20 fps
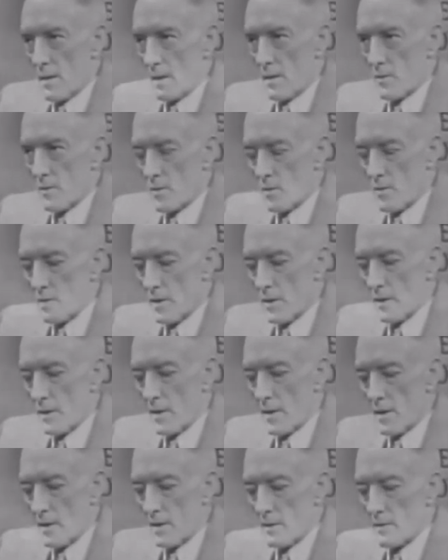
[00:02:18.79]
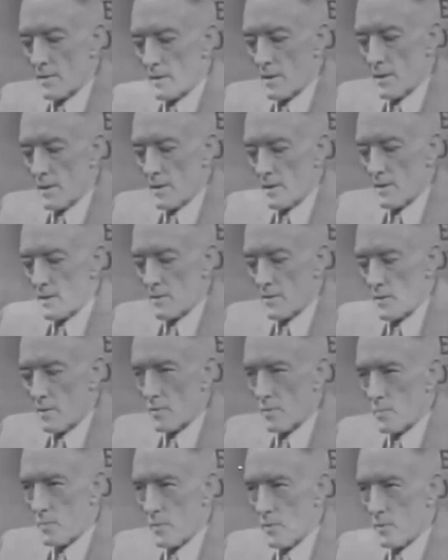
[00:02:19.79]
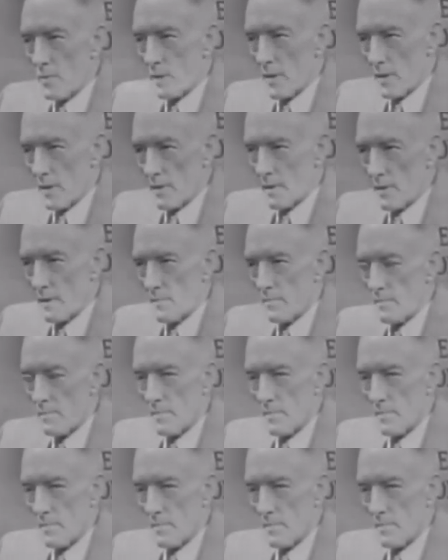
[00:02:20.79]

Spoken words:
It's going down to the South Pole area